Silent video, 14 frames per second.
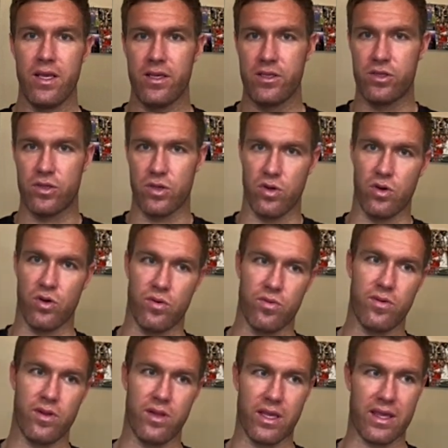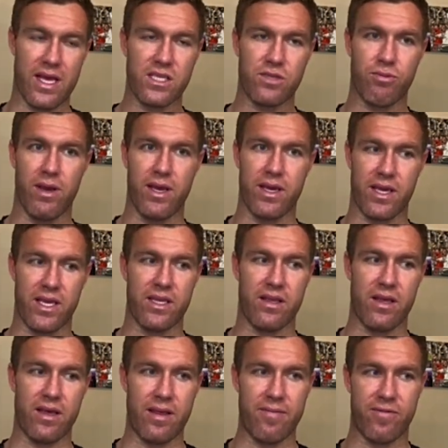So, that's why I kind
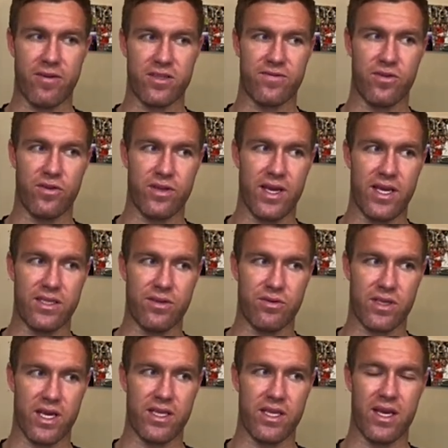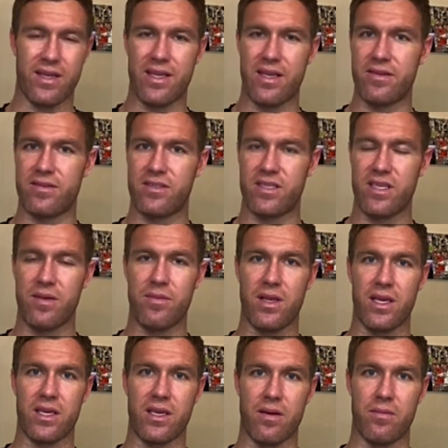of them first few days, it didn't seem
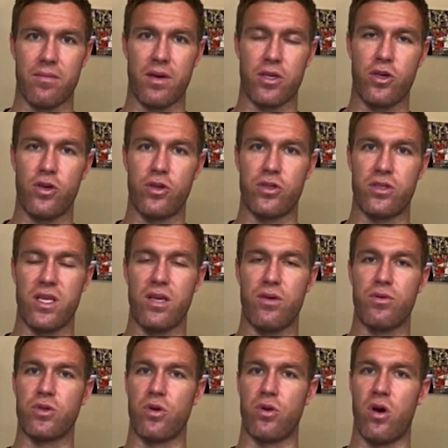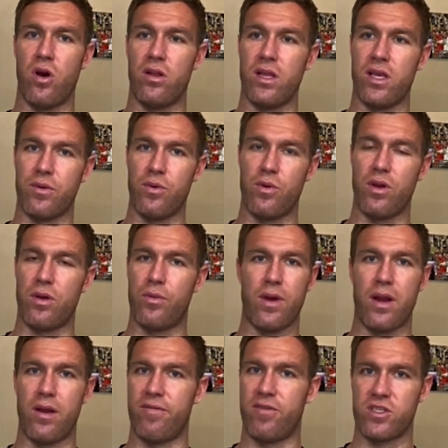like a huge deal was going on. Like we
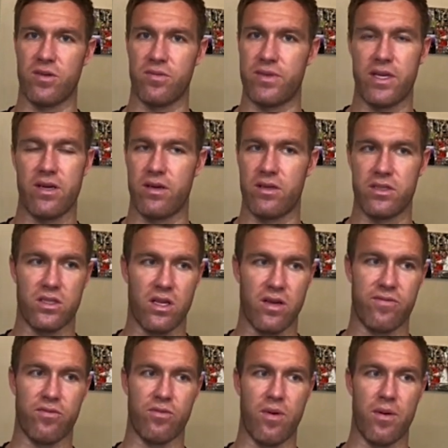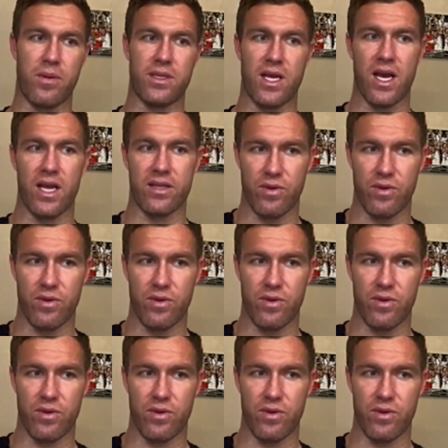went out for some dinner and stuff with mum and dad.